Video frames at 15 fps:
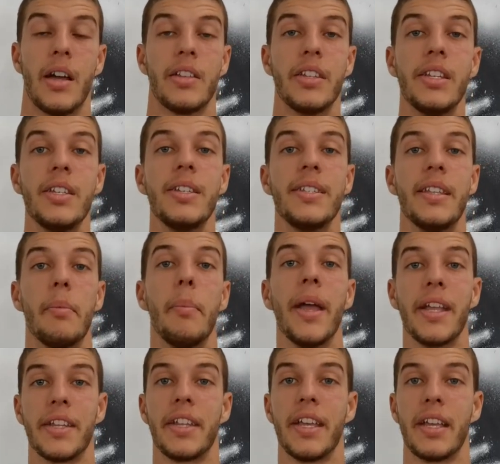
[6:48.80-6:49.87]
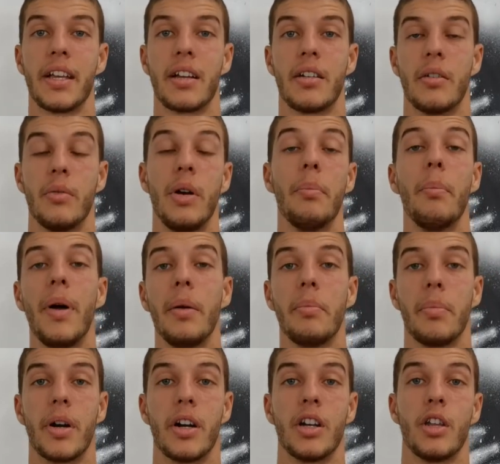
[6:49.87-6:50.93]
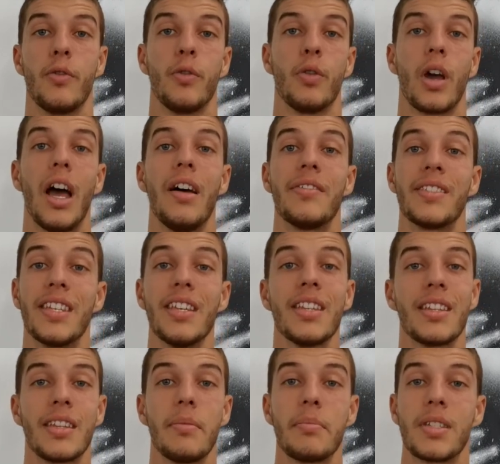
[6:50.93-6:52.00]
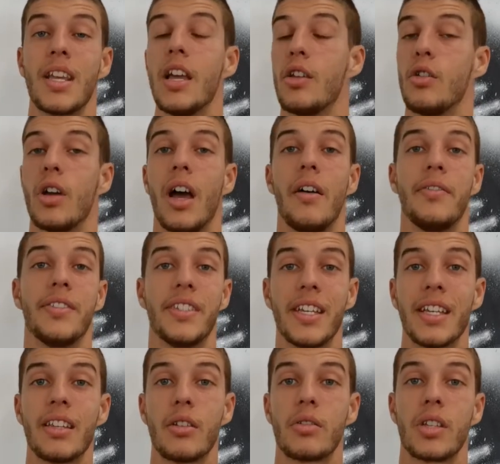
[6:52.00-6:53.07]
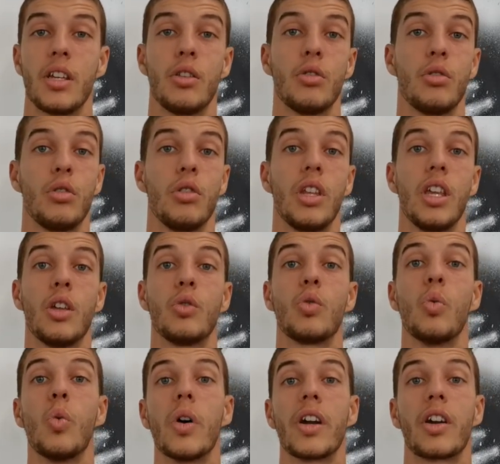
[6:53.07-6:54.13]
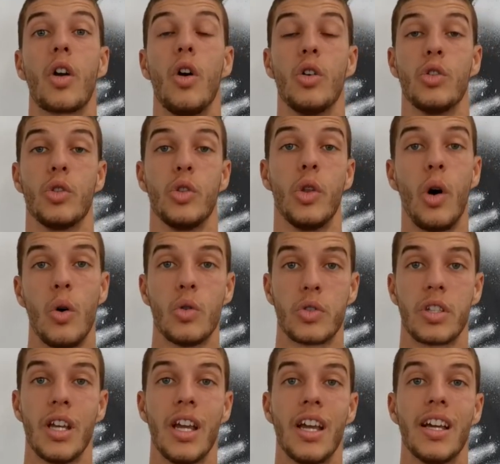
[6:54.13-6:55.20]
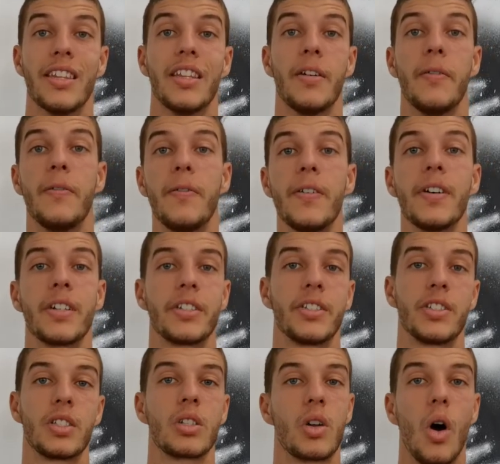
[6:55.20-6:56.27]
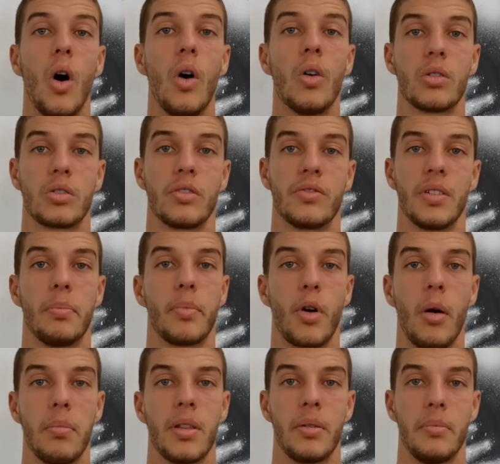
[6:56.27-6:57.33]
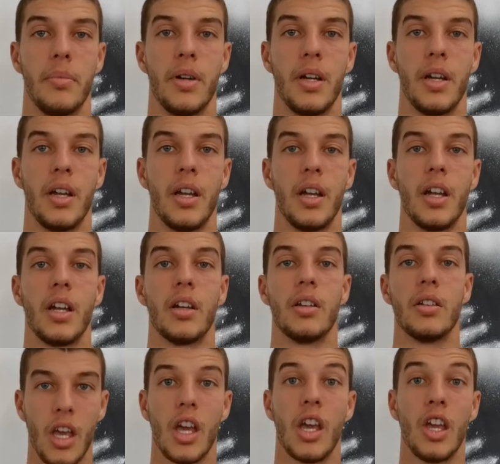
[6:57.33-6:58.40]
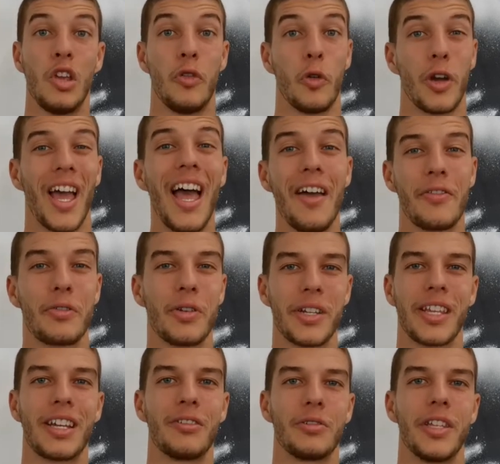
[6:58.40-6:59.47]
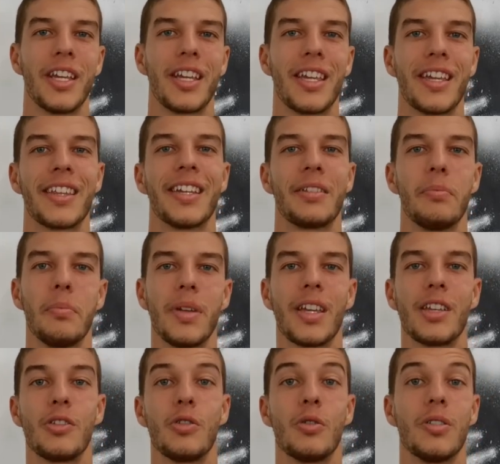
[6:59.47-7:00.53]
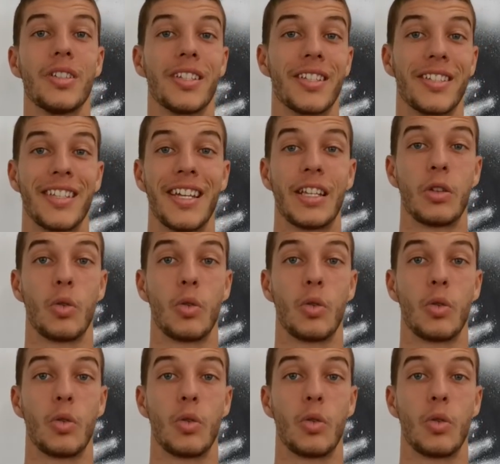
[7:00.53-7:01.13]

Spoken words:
This is the main thing. Remember, if you have symptoms, you have signals and you need to work on those. The first cause of the problem. If you have critical thinking, that means you understand